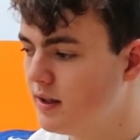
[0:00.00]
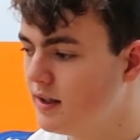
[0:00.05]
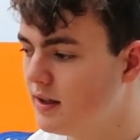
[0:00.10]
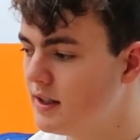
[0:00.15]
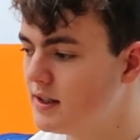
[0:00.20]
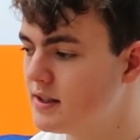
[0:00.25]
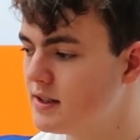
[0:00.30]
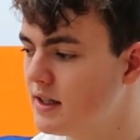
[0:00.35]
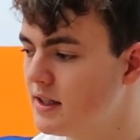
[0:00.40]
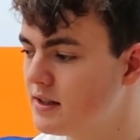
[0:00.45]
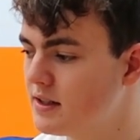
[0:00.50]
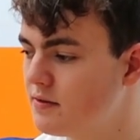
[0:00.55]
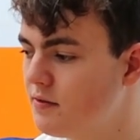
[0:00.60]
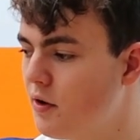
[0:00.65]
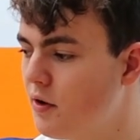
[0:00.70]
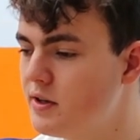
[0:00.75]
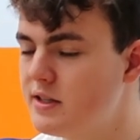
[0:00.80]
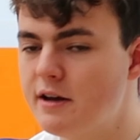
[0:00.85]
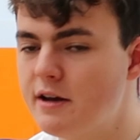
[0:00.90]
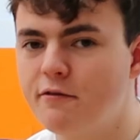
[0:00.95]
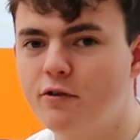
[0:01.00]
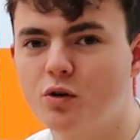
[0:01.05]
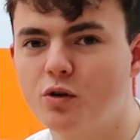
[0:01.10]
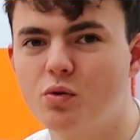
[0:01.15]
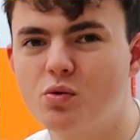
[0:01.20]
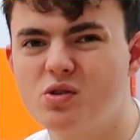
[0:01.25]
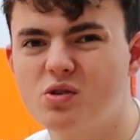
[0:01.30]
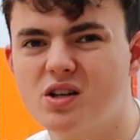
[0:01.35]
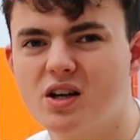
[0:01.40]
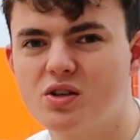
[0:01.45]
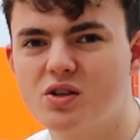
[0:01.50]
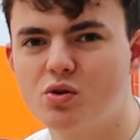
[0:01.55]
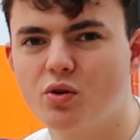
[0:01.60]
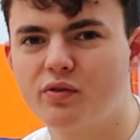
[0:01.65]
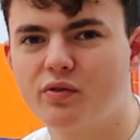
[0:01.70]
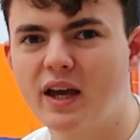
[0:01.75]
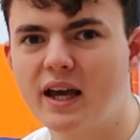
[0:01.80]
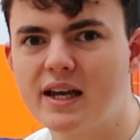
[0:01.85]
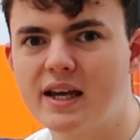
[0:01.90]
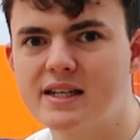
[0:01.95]
It's very difficult to
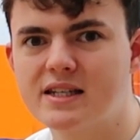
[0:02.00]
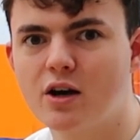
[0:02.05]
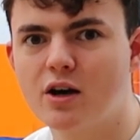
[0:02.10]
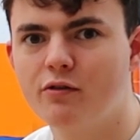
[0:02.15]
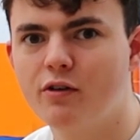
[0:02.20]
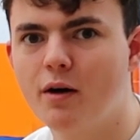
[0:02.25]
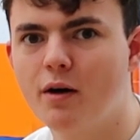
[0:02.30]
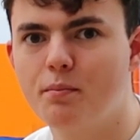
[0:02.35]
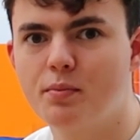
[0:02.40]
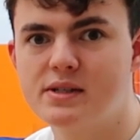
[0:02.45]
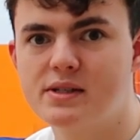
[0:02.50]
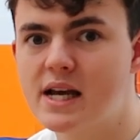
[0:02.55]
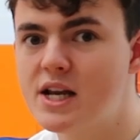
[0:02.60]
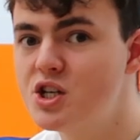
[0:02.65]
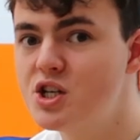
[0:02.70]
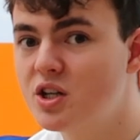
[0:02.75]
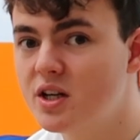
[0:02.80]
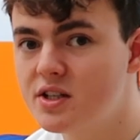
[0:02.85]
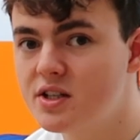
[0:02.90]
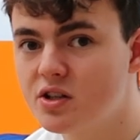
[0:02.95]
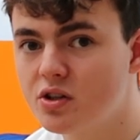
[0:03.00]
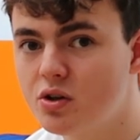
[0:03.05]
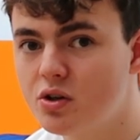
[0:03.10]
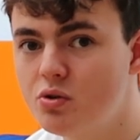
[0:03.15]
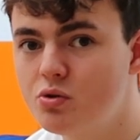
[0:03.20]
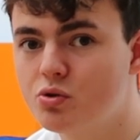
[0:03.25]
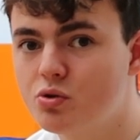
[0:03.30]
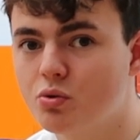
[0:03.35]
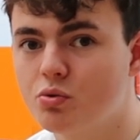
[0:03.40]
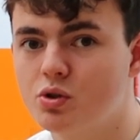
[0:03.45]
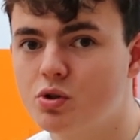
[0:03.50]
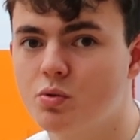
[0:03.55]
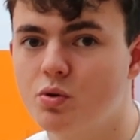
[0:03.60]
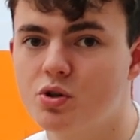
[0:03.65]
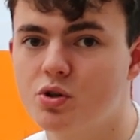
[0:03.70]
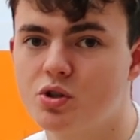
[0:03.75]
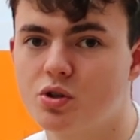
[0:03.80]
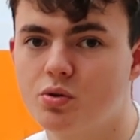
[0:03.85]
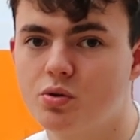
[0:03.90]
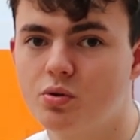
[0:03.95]
sort of get yourself up potentially as a neutral to
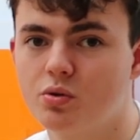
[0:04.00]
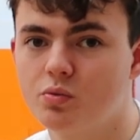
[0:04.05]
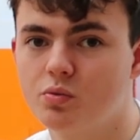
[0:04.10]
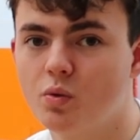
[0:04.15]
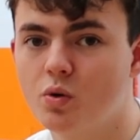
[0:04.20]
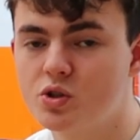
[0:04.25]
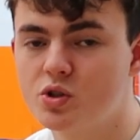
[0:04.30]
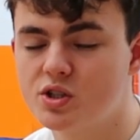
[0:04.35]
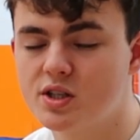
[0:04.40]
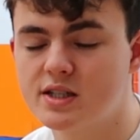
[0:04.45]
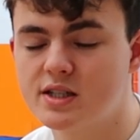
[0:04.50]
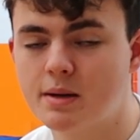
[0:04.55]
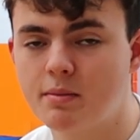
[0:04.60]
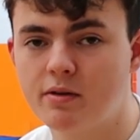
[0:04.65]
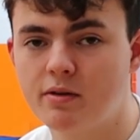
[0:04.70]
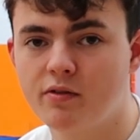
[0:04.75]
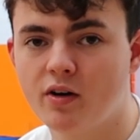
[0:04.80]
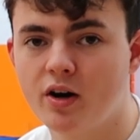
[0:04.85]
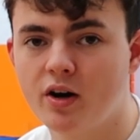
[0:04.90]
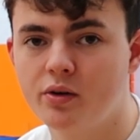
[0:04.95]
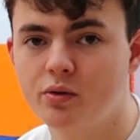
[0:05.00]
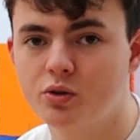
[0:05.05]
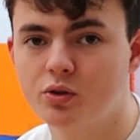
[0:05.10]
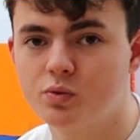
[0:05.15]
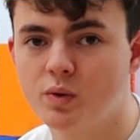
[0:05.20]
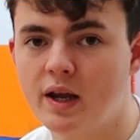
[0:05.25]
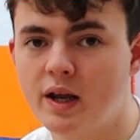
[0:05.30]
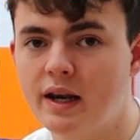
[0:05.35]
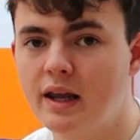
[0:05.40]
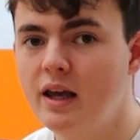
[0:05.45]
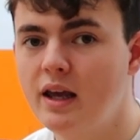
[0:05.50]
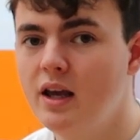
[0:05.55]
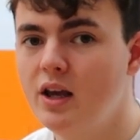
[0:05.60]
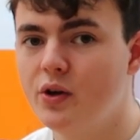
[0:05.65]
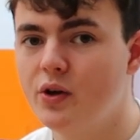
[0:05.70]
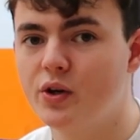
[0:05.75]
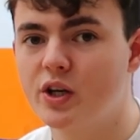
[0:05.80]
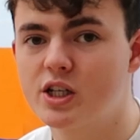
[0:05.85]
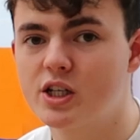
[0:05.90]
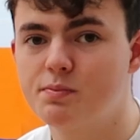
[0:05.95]
watch the semi-finals, when
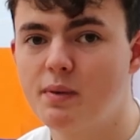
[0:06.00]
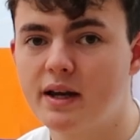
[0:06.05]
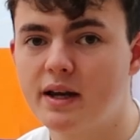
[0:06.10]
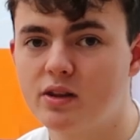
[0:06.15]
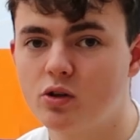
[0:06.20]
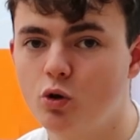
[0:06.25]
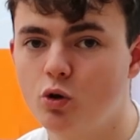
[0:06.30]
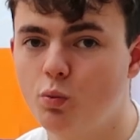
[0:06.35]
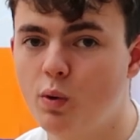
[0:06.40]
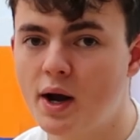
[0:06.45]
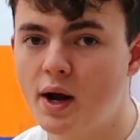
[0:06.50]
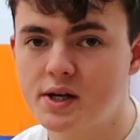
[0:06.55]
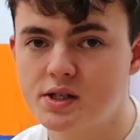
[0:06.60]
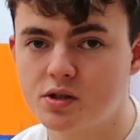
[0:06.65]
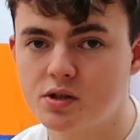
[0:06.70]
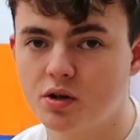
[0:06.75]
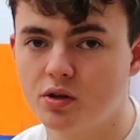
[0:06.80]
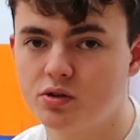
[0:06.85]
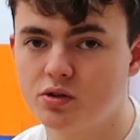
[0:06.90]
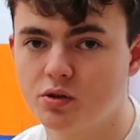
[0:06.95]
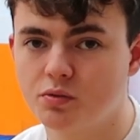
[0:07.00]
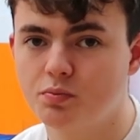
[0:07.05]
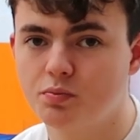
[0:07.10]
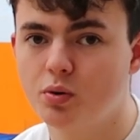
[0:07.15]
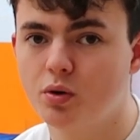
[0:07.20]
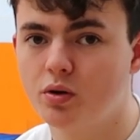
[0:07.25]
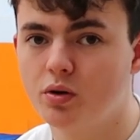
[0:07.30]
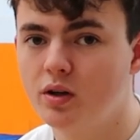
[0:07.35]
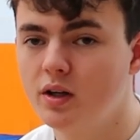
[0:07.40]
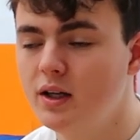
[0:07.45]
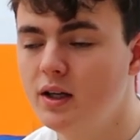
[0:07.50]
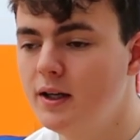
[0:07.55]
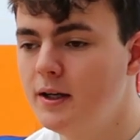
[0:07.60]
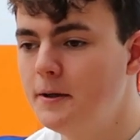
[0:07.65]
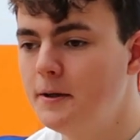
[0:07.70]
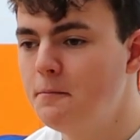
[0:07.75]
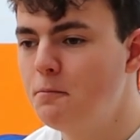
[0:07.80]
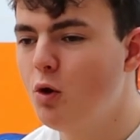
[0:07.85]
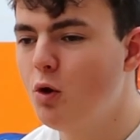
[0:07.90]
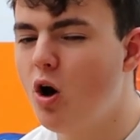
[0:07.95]
you'd expect the All Blacks to put,
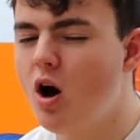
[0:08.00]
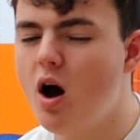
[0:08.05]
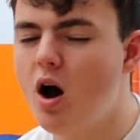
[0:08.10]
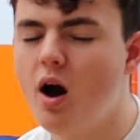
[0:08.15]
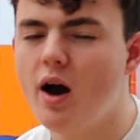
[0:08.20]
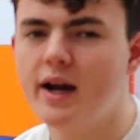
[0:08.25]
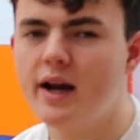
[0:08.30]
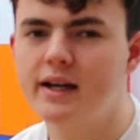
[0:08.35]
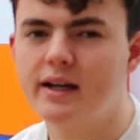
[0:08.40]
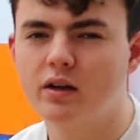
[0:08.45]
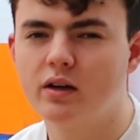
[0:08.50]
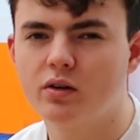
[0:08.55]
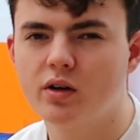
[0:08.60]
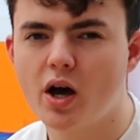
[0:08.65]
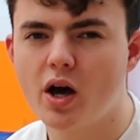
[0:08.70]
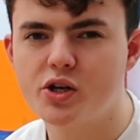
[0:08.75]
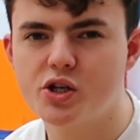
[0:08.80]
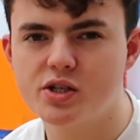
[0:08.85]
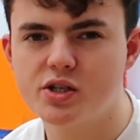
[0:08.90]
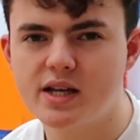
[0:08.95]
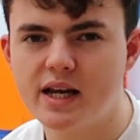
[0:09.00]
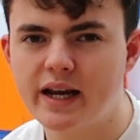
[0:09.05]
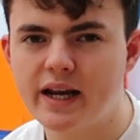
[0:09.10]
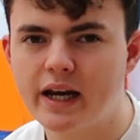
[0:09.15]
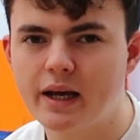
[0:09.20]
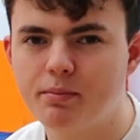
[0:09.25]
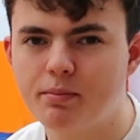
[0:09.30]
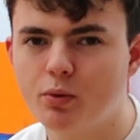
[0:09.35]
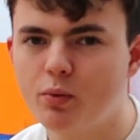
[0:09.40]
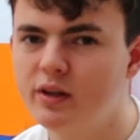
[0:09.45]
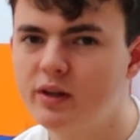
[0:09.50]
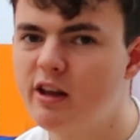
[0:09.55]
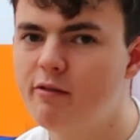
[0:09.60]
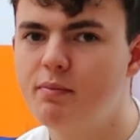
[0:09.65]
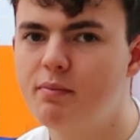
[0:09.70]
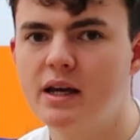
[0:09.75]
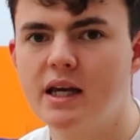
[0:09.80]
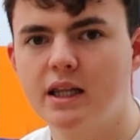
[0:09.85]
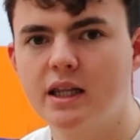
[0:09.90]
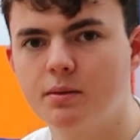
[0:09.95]
not hiding on Argentina, but when
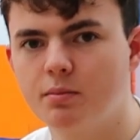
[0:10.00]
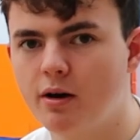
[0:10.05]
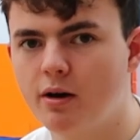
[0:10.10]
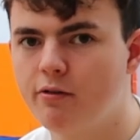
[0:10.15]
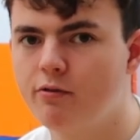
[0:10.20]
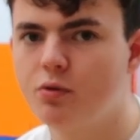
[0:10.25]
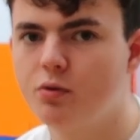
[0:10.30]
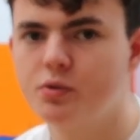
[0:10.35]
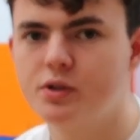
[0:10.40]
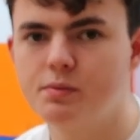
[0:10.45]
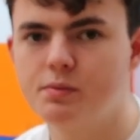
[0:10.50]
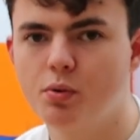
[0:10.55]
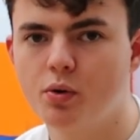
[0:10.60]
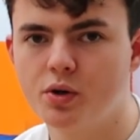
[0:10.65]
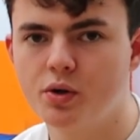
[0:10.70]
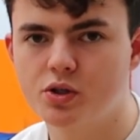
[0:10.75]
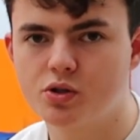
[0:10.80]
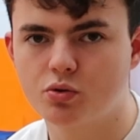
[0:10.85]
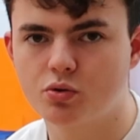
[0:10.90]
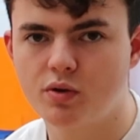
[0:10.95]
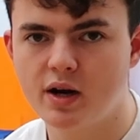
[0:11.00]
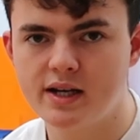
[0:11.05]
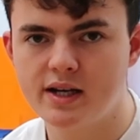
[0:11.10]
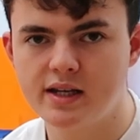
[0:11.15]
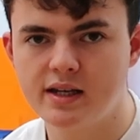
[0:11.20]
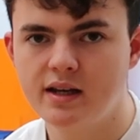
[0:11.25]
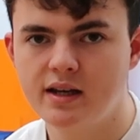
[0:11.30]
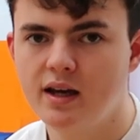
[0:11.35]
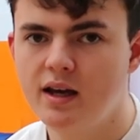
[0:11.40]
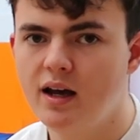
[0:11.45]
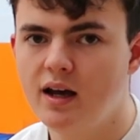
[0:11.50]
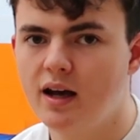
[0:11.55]
they've beaten them by 40 points already